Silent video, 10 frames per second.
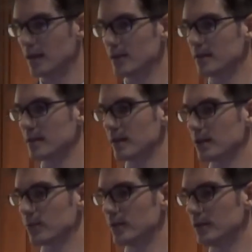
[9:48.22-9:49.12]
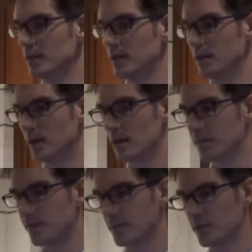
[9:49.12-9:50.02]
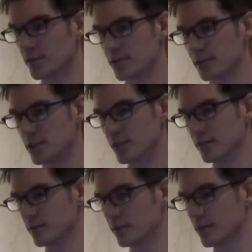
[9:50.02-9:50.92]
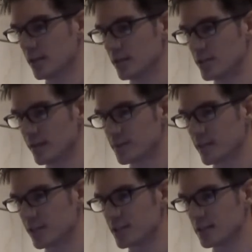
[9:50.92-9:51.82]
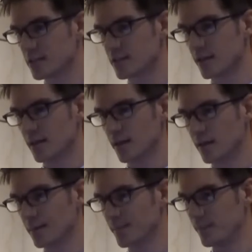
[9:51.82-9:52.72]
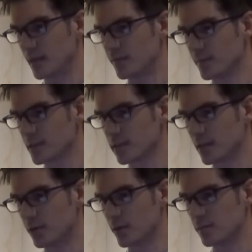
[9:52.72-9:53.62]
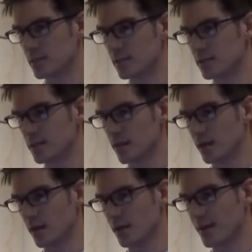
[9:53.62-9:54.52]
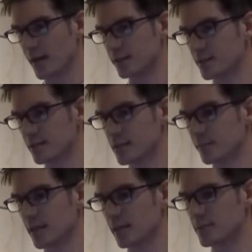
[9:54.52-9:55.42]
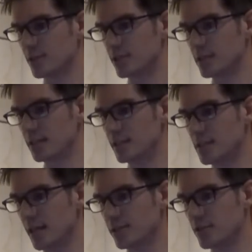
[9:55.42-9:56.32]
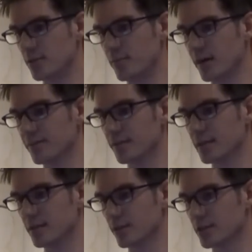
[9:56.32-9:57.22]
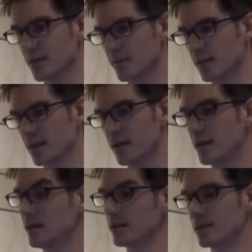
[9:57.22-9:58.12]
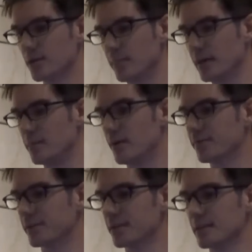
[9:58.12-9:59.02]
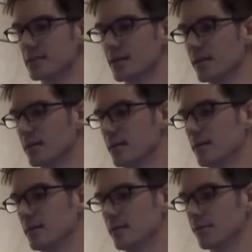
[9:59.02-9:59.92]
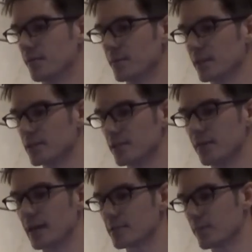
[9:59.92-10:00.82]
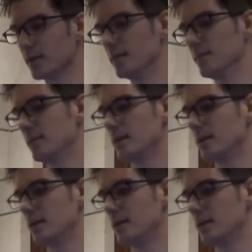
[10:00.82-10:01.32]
And then the other one, former Attorney General Jeff Sessions infamously quipped that sometimes you just need to take 2 Bufferin or something and go to bed. Bufferin is a formulation of aspirin.